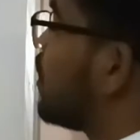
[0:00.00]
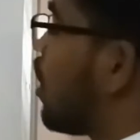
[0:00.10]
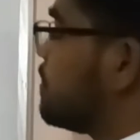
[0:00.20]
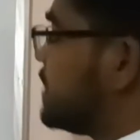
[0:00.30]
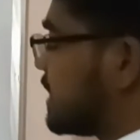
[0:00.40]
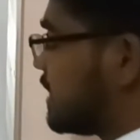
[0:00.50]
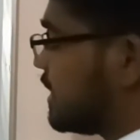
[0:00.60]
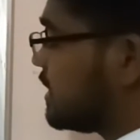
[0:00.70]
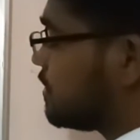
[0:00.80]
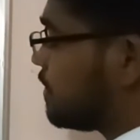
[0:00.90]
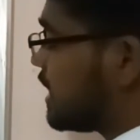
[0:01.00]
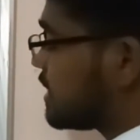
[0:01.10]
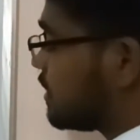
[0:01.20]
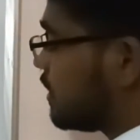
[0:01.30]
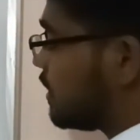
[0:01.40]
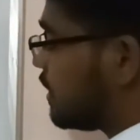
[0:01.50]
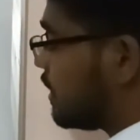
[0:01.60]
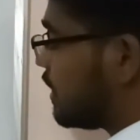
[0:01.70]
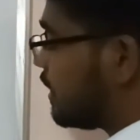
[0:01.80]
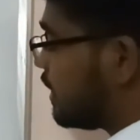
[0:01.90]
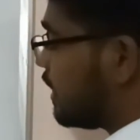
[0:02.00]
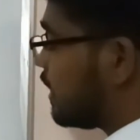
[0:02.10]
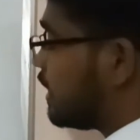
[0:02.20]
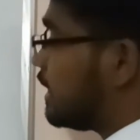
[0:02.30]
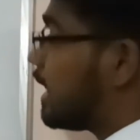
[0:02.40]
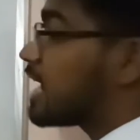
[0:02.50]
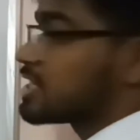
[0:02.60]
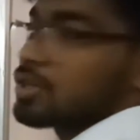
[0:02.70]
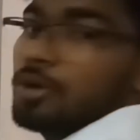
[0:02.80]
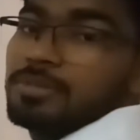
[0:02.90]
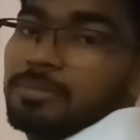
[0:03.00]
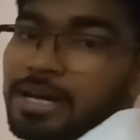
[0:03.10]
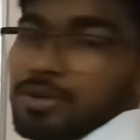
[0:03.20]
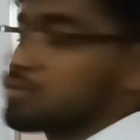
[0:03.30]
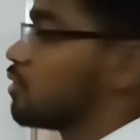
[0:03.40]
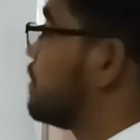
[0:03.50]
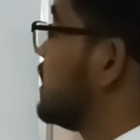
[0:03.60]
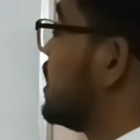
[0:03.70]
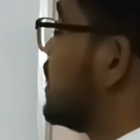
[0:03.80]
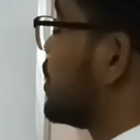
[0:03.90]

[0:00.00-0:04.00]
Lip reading: the object is placed last of the microscopy.